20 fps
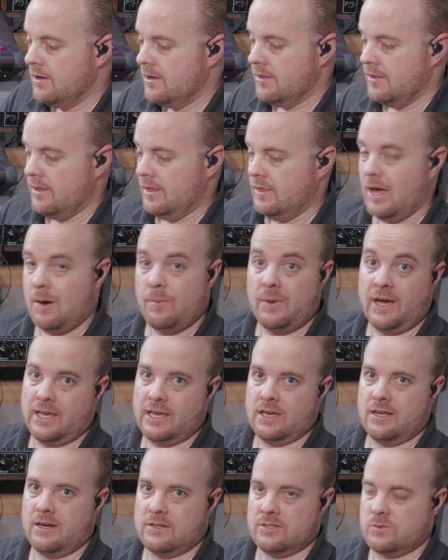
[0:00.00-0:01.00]
then that might
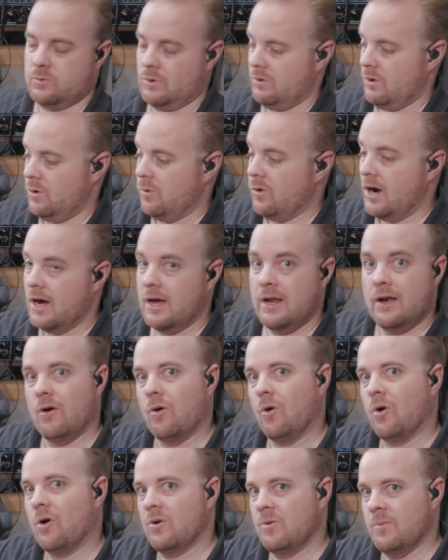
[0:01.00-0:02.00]
get us where we want,
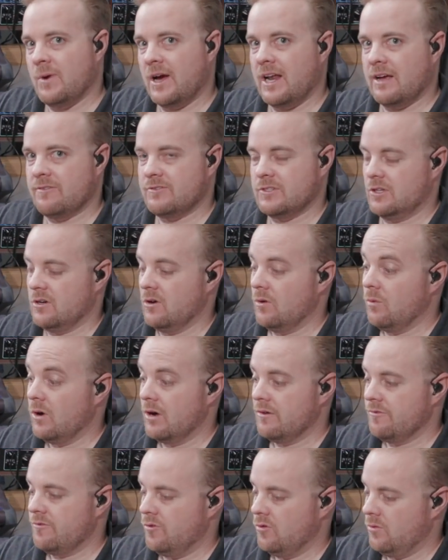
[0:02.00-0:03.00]
or we might have to go
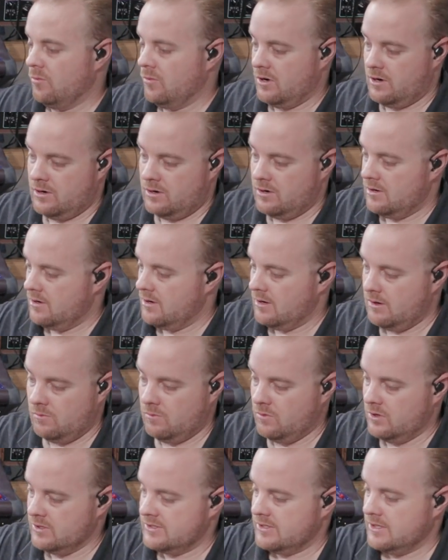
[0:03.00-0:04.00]
one full one.
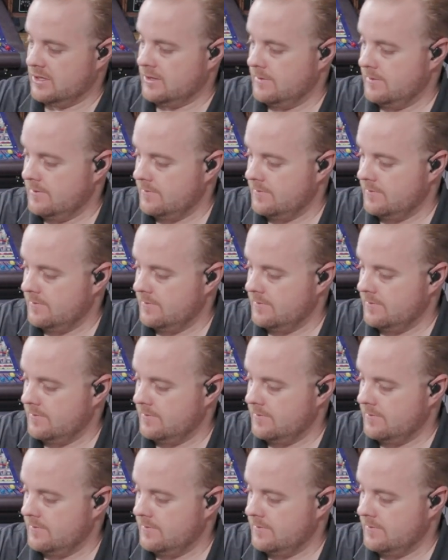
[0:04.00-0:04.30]
We'll see.